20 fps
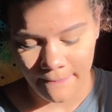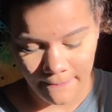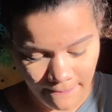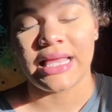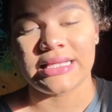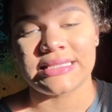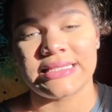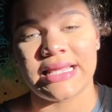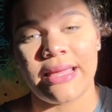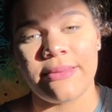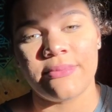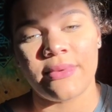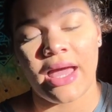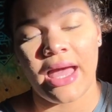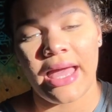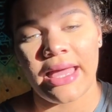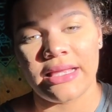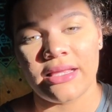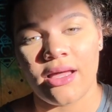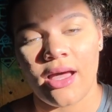That same
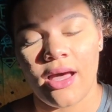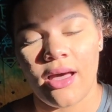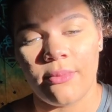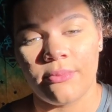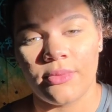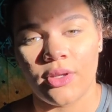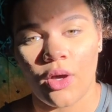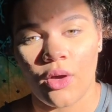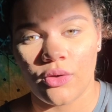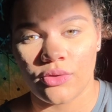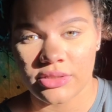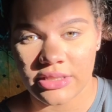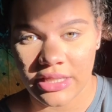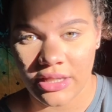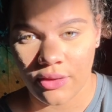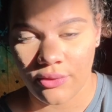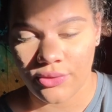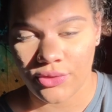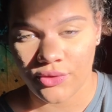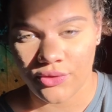night, um, Knowles
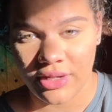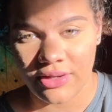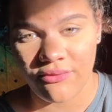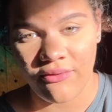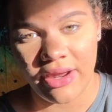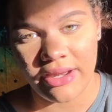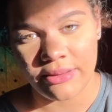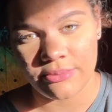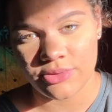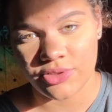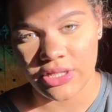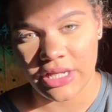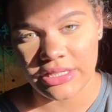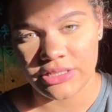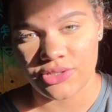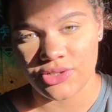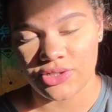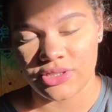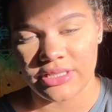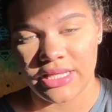killed three random
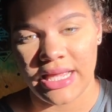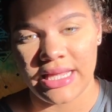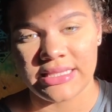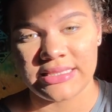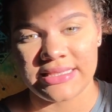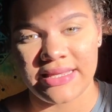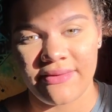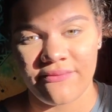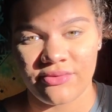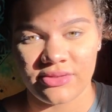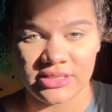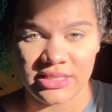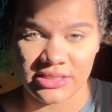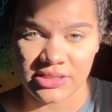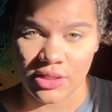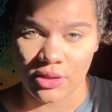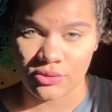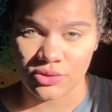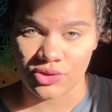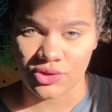strangers in San
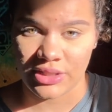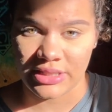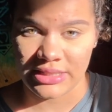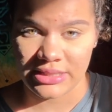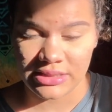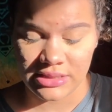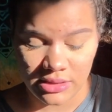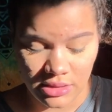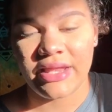Francisco streets.